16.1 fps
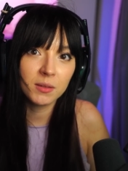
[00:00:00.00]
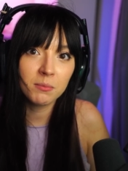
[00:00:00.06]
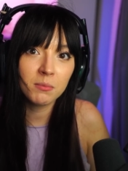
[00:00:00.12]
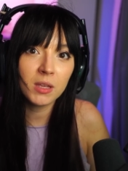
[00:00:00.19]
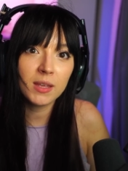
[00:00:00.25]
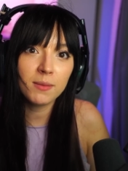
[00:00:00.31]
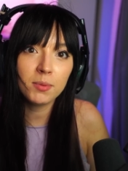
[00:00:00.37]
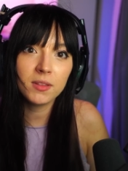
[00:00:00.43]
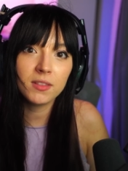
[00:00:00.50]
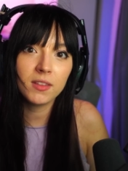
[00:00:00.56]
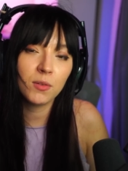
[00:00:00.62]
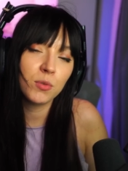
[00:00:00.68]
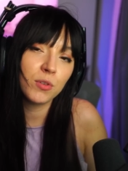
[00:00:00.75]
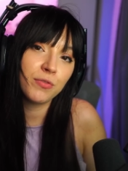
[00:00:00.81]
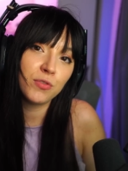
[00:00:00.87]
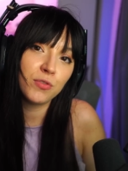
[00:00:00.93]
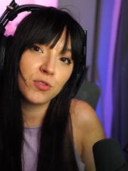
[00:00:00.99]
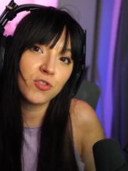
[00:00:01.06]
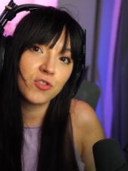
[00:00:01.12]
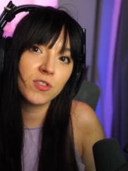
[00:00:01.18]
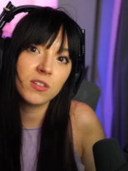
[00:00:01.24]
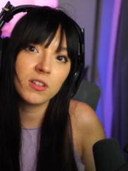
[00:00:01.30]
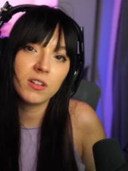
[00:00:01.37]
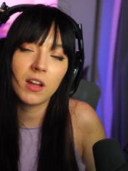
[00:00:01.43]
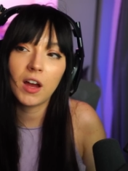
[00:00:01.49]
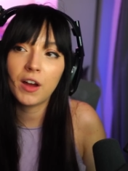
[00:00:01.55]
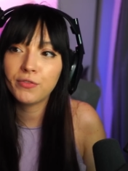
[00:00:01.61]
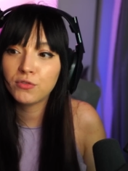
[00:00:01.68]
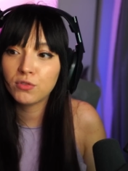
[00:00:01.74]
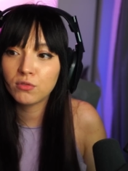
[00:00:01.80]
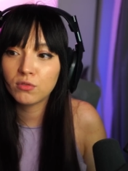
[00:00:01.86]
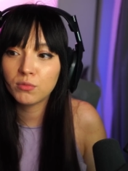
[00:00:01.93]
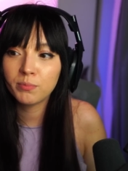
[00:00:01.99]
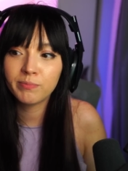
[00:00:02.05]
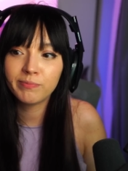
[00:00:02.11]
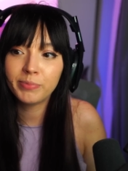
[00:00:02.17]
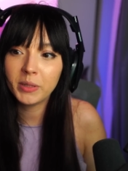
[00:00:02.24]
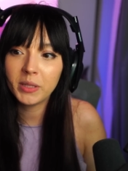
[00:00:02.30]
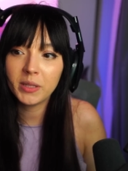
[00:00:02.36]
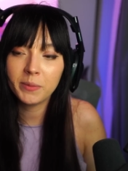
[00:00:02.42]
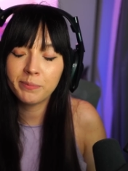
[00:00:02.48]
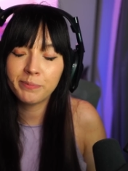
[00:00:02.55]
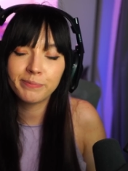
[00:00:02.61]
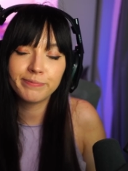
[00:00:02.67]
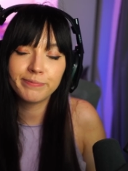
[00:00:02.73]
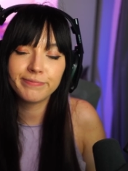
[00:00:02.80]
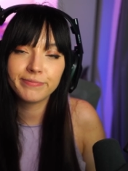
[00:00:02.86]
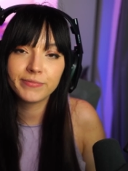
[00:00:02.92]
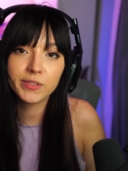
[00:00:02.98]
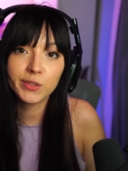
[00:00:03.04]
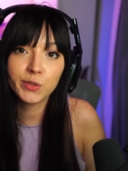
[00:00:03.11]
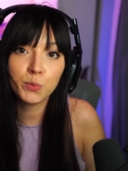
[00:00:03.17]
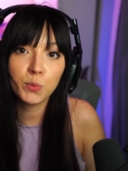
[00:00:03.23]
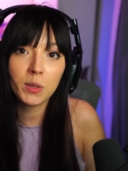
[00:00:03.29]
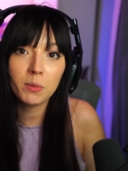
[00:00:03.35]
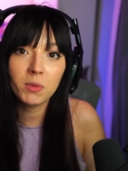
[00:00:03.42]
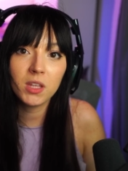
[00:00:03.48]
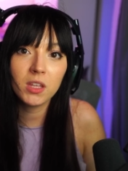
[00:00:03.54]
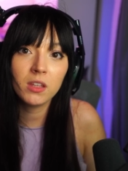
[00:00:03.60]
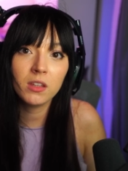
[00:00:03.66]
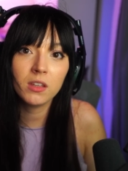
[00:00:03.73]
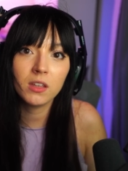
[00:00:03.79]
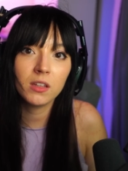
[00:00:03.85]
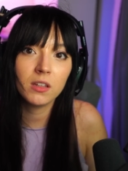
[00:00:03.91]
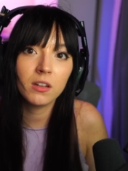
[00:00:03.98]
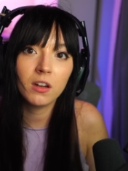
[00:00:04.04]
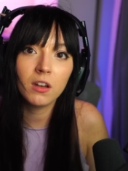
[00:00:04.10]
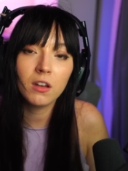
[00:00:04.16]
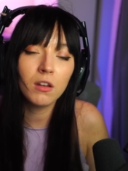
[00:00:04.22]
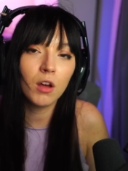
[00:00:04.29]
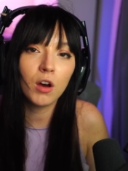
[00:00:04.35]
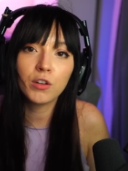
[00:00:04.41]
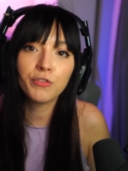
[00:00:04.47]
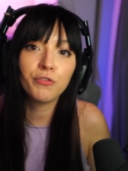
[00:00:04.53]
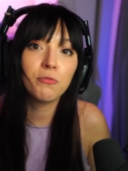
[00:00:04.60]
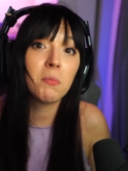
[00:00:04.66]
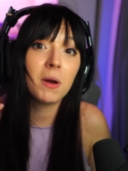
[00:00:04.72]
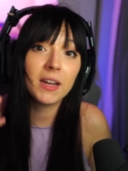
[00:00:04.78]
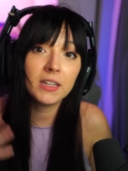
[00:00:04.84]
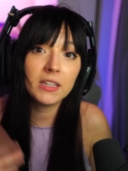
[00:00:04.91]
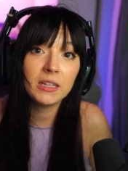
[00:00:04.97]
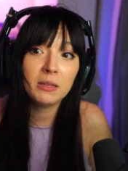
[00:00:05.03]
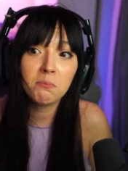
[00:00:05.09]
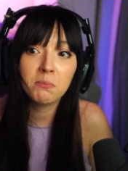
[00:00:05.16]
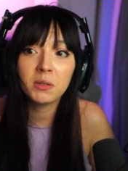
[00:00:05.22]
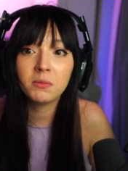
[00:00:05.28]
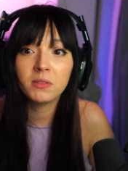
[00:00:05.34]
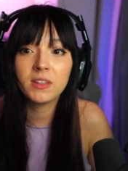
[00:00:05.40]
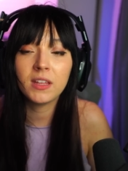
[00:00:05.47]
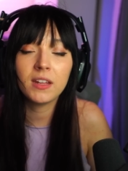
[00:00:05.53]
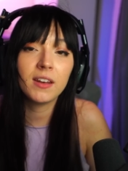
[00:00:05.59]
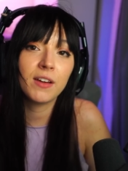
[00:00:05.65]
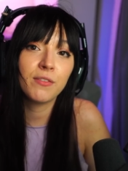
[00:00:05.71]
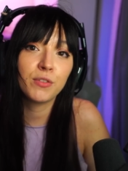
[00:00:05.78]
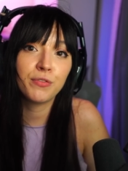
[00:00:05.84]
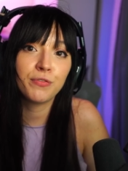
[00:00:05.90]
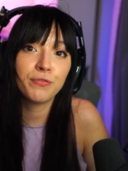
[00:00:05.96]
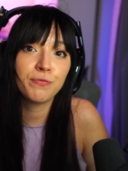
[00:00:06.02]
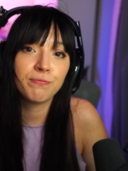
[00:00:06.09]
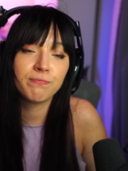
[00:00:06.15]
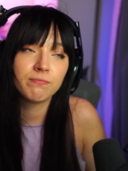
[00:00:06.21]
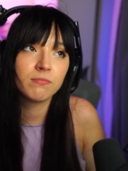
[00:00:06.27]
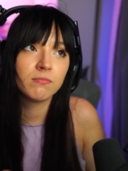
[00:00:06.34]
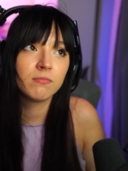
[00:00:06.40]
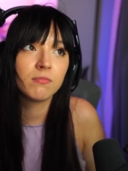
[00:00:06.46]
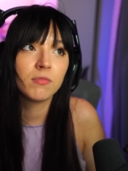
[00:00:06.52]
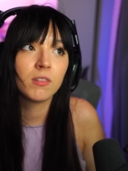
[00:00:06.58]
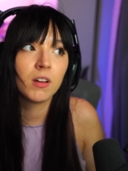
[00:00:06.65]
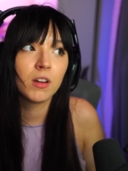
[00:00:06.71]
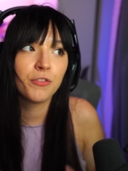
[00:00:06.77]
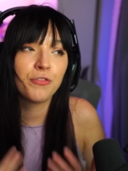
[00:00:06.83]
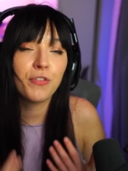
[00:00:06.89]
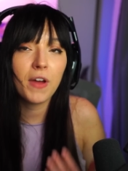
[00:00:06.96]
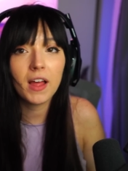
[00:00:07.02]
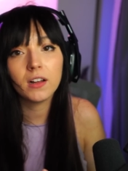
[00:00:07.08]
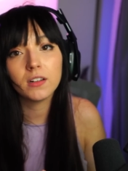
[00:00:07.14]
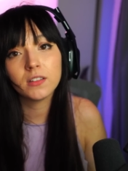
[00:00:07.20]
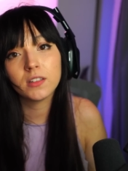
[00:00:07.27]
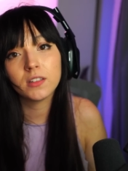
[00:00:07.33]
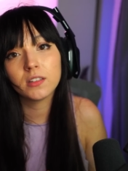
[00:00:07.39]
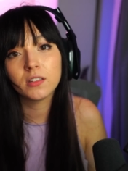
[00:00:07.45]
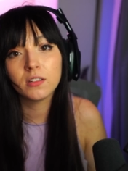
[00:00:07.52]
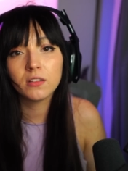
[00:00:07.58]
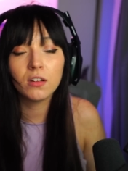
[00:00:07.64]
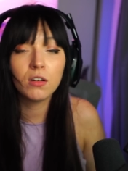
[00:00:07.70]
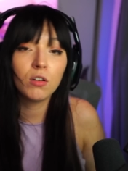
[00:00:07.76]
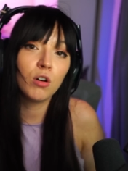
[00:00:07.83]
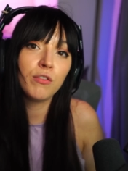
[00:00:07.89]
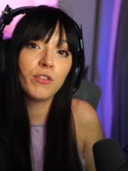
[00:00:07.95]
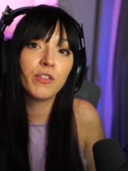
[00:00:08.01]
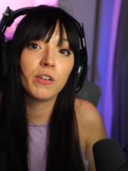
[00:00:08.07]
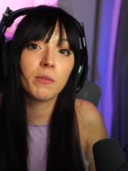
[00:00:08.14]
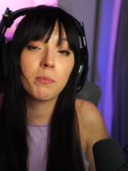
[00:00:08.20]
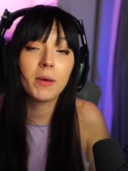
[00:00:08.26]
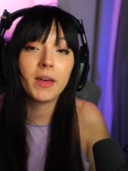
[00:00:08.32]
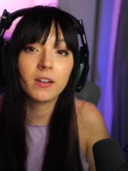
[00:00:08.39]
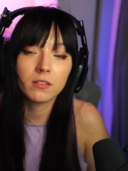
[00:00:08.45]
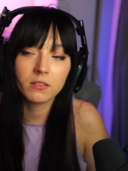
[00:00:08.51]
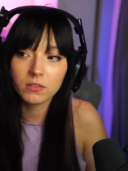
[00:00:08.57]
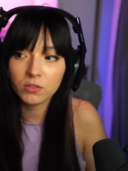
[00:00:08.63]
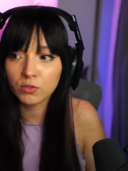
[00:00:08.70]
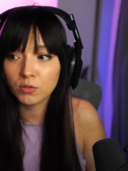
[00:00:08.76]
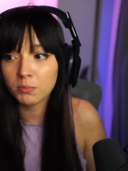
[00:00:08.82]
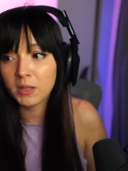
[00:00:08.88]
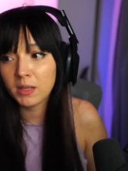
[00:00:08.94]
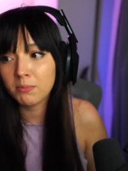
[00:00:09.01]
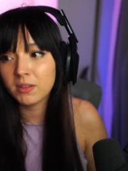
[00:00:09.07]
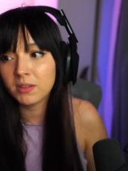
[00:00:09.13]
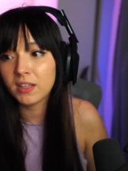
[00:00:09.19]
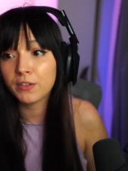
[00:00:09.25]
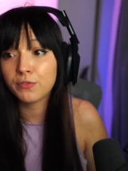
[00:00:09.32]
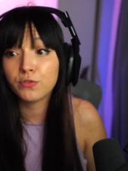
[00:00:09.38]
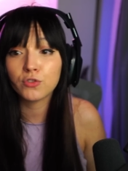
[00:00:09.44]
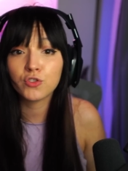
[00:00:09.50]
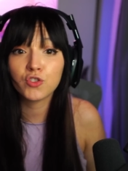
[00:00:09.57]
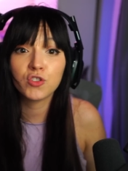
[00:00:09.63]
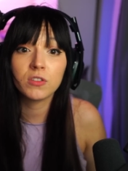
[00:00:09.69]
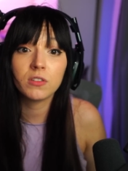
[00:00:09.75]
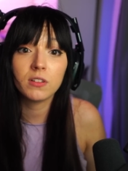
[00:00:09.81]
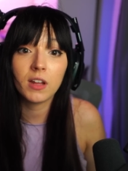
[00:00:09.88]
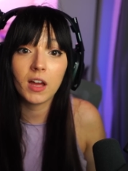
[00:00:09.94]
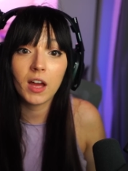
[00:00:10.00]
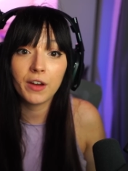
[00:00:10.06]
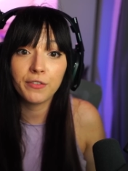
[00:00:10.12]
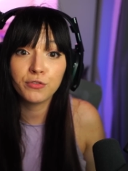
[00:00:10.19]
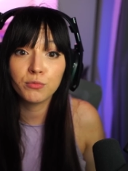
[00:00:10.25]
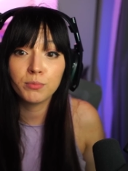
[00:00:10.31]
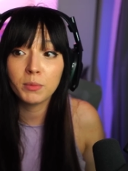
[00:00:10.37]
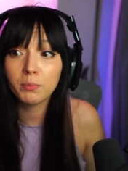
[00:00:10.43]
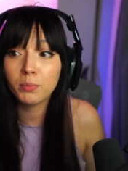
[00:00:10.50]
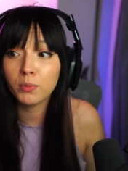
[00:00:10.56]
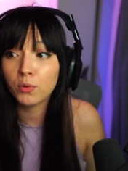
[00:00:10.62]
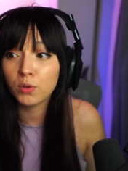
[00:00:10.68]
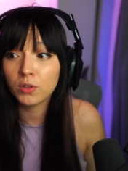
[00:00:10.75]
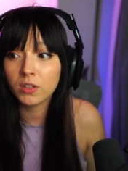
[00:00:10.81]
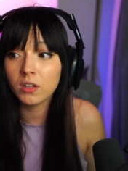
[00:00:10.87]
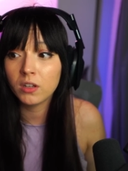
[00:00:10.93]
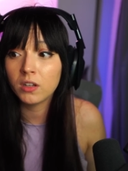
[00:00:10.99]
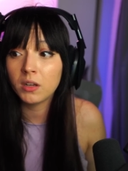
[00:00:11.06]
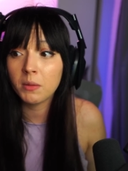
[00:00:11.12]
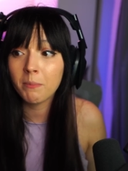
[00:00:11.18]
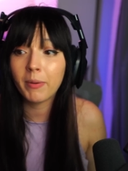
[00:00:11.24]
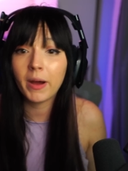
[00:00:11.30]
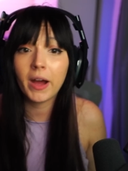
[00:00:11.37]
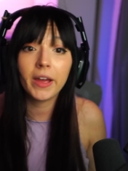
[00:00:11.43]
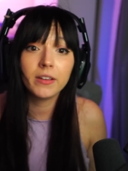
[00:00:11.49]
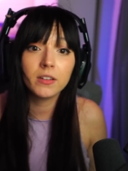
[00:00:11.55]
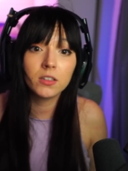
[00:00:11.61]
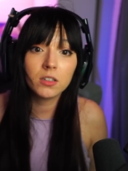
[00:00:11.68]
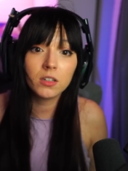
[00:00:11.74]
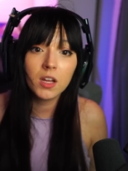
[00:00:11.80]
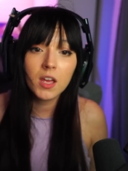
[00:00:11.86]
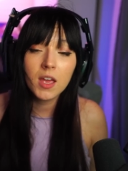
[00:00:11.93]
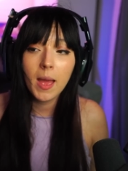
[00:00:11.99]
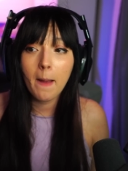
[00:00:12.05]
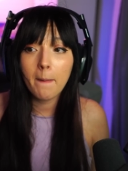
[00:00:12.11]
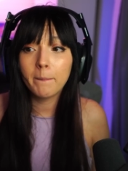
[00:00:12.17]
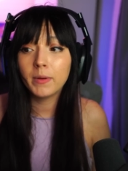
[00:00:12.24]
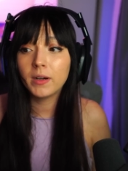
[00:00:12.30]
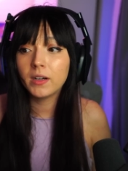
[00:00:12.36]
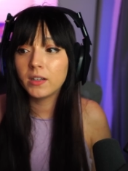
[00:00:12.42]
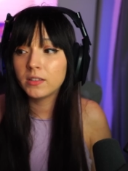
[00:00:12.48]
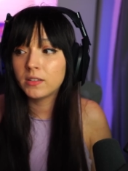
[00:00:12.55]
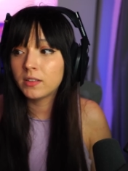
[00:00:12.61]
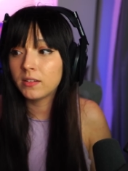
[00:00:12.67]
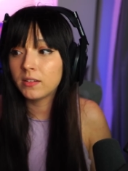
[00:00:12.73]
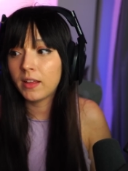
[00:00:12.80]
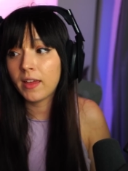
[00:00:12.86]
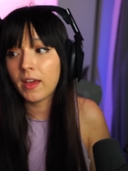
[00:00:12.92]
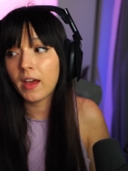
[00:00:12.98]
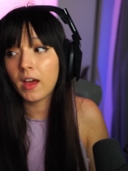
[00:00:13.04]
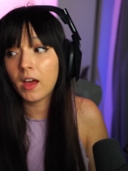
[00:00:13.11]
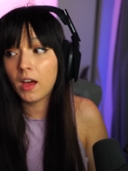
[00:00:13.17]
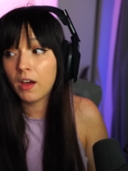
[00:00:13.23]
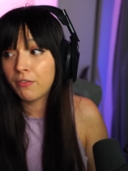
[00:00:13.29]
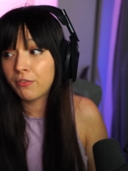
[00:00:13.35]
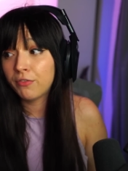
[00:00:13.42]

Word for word: Maybe they were fortunate enough to be swimming in a lot of money, but they never felt the love of a parent or maybe they're fortunate enough to be born in an empire but they have